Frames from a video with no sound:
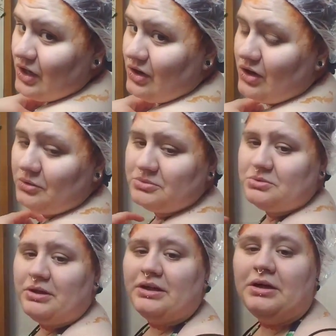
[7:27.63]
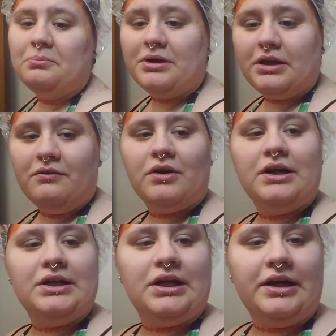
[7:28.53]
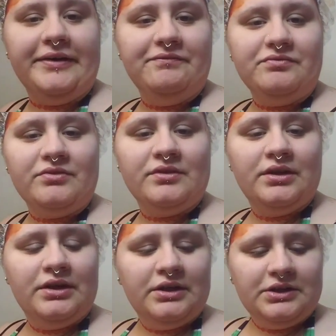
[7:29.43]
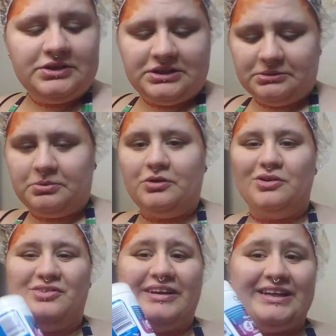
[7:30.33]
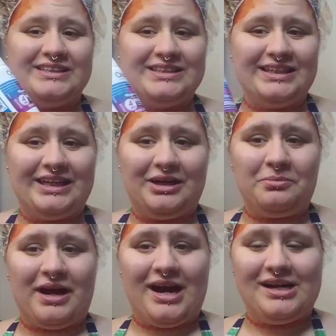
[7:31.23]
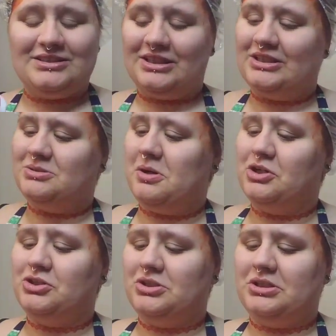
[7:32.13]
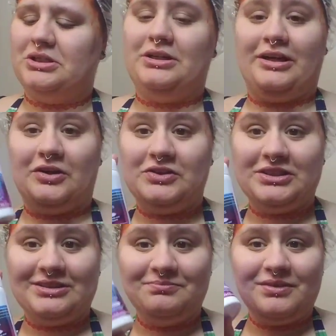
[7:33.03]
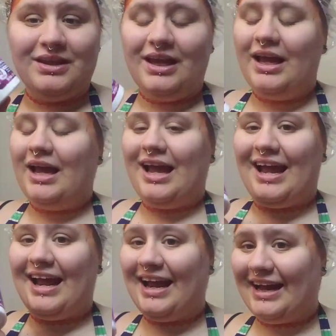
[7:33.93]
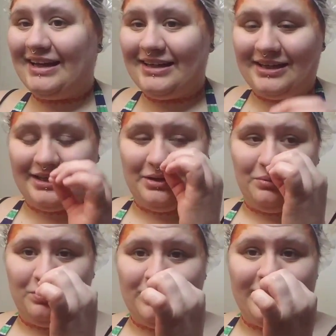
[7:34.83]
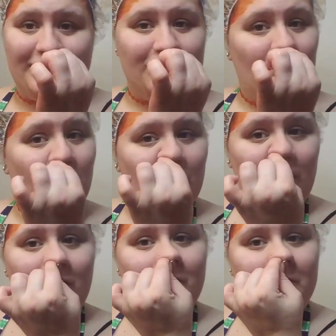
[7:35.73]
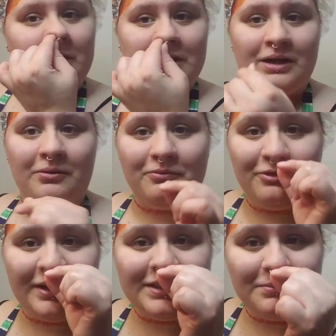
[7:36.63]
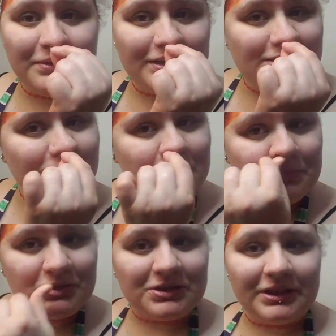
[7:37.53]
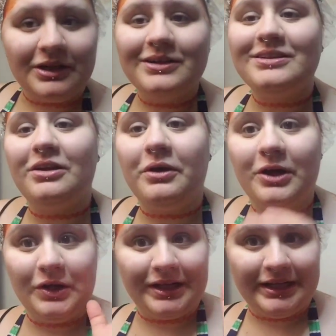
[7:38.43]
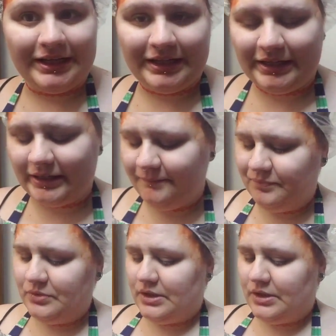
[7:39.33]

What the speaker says: arms, and whatnot. Believe it or not, simple face cleaning pads, especially Glittersol, had cleaned it all off of me. I'm fixing my septum piercing there so I don't look like an idiot.